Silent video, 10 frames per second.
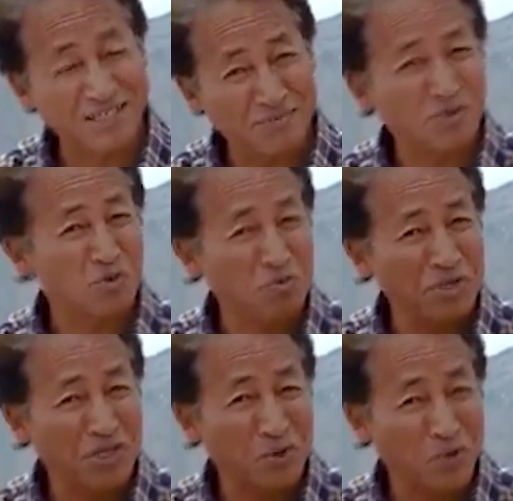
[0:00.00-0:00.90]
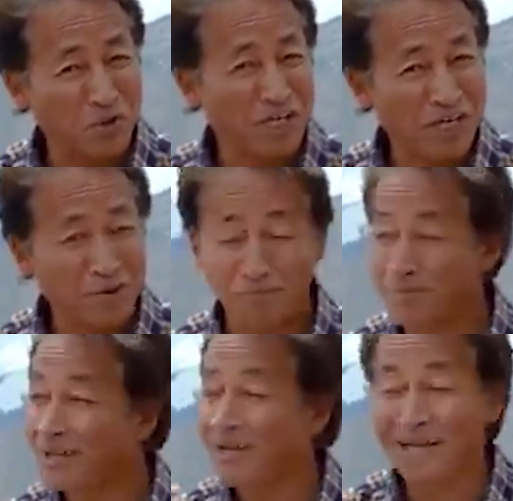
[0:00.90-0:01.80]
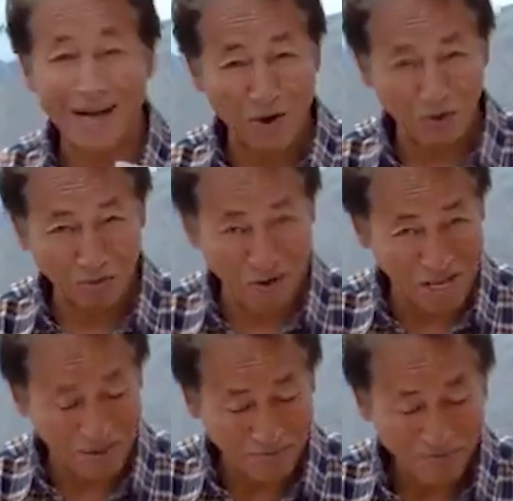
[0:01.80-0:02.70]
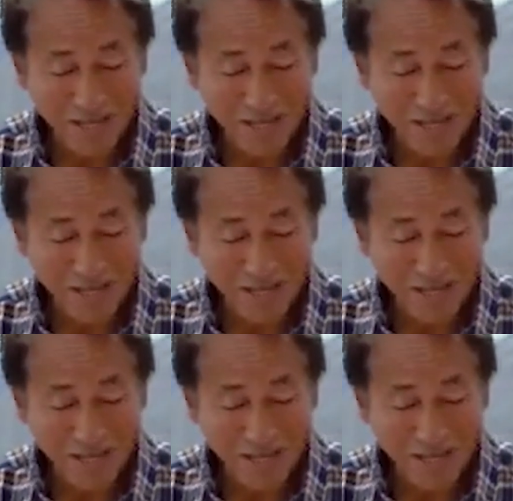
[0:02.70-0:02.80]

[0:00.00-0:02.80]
seems to be cooking up around me.